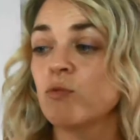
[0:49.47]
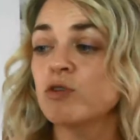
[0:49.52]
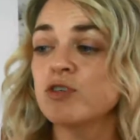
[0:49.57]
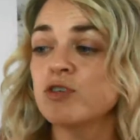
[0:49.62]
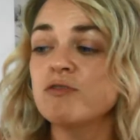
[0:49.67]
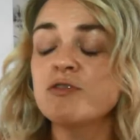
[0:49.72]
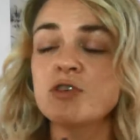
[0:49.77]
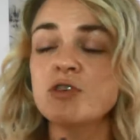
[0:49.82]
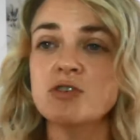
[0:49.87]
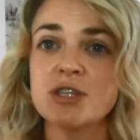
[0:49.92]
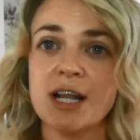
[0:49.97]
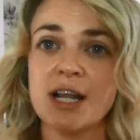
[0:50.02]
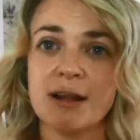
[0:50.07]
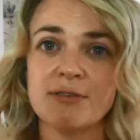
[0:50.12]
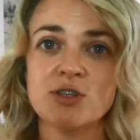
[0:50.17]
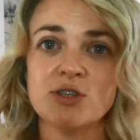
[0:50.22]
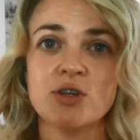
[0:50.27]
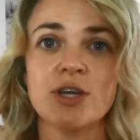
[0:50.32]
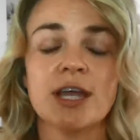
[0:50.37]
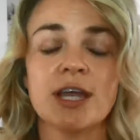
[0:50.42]
Once you've used the
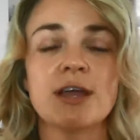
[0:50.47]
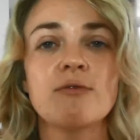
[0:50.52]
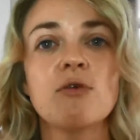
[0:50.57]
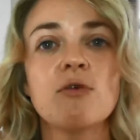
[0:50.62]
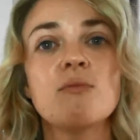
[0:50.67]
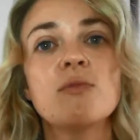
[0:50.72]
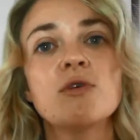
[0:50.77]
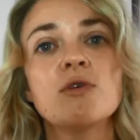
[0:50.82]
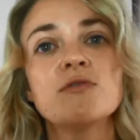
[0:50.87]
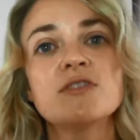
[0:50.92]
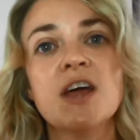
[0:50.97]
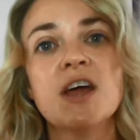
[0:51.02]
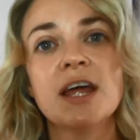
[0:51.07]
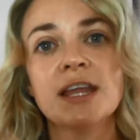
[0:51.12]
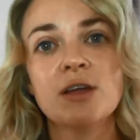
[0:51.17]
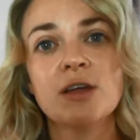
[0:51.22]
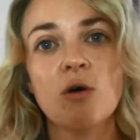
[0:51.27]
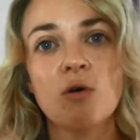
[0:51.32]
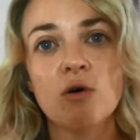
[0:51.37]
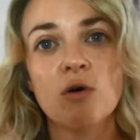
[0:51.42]
Clariosnic, it removes
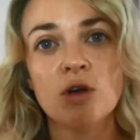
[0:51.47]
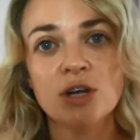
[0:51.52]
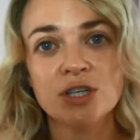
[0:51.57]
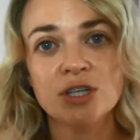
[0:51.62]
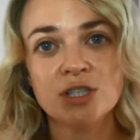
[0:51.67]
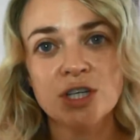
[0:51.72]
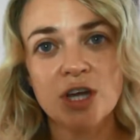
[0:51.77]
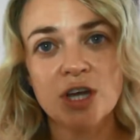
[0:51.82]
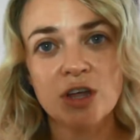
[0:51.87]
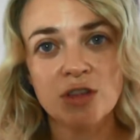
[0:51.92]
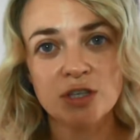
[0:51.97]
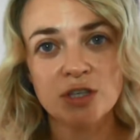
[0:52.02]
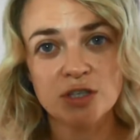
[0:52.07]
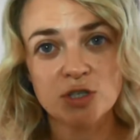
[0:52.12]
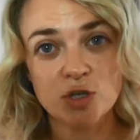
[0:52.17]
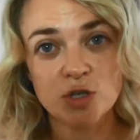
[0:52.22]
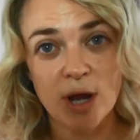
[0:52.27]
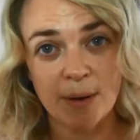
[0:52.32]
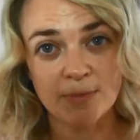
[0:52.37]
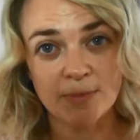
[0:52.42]
any oil and dirt
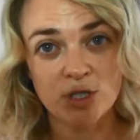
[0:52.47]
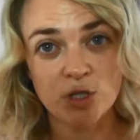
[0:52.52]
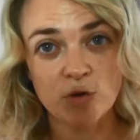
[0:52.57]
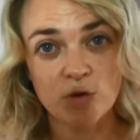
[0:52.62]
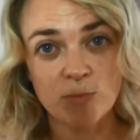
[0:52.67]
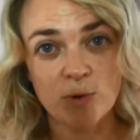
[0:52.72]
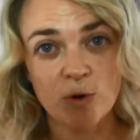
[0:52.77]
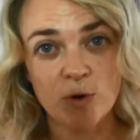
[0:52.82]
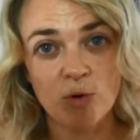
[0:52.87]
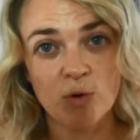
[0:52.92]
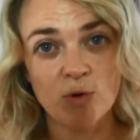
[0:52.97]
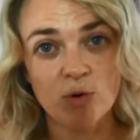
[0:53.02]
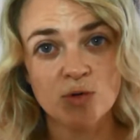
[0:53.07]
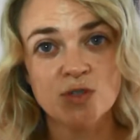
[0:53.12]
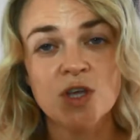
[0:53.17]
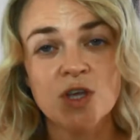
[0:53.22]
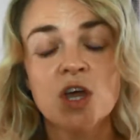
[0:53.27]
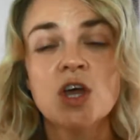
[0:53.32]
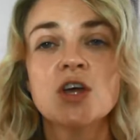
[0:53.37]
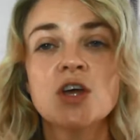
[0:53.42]
that's trapped in your
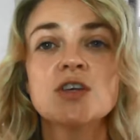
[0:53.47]
pores.